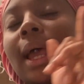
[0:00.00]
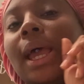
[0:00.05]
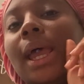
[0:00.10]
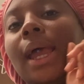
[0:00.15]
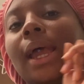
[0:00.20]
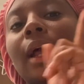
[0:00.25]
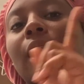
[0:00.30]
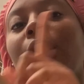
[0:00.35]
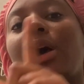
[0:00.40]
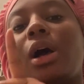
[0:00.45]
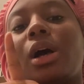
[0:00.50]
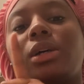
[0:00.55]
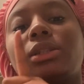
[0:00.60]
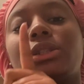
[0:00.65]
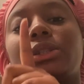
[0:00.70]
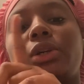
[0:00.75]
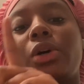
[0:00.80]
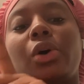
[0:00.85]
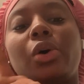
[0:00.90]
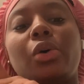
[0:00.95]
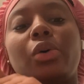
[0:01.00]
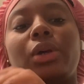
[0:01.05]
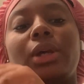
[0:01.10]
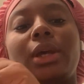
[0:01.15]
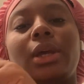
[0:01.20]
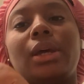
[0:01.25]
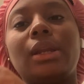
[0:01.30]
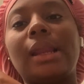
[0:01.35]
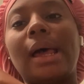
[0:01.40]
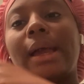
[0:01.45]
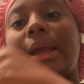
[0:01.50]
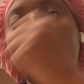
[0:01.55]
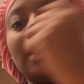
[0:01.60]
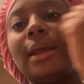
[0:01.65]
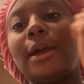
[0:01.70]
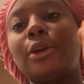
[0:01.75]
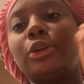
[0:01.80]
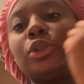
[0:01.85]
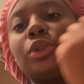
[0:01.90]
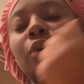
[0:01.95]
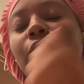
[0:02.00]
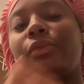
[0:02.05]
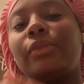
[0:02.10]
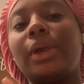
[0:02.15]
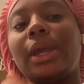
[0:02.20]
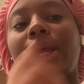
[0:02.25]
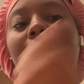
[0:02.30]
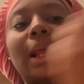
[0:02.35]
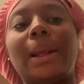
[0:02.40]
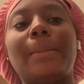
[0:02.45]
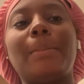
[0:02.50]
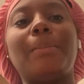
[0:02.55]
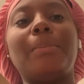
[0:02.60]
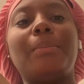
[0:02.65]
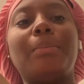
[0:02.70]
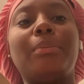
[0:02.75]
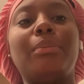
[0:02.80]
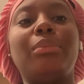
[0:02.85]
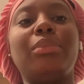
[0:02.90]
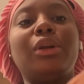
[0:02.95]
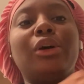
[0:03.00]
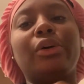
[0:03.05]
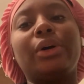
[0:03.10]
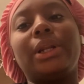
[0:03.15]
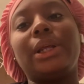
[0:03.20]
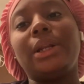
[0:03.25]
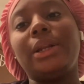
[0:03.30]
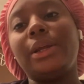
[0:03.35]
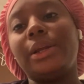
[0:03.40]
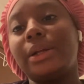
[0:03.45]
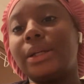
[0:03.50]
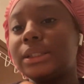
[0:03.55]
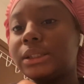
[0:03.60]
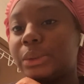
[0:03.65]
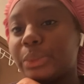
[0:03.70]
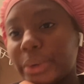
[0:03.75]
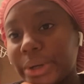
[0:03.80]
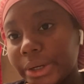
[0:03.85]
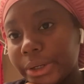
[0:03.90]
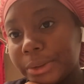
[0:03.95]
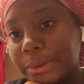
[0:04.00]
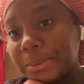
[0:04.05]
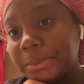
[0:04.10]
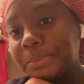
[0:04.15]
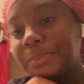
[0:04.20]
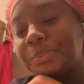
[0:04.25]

And I also get like an actual fan and blow it in here as well.